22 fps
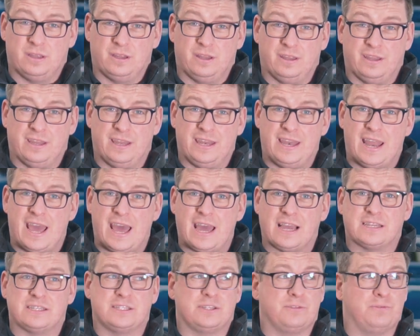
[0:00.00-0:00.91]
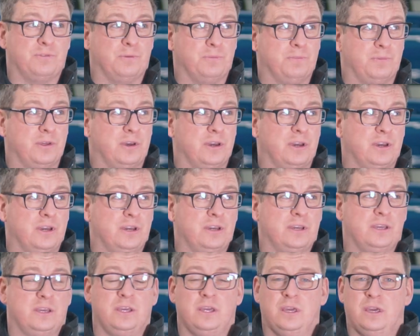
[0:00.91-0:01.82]
then next from
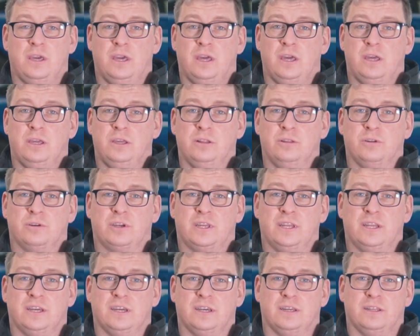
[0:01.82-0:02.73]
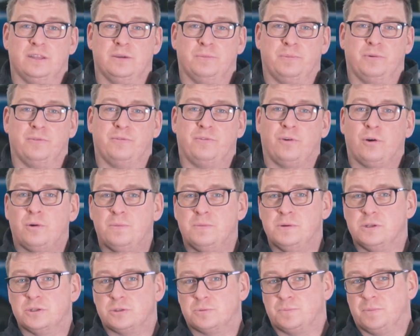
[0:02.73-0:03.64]
there, you're looking at the
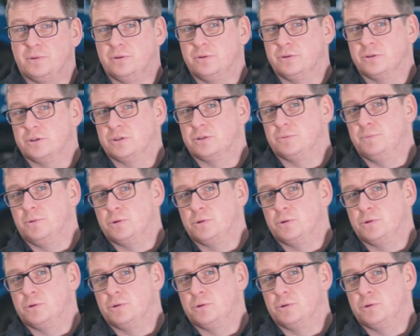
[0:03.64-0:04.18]
performance plugs.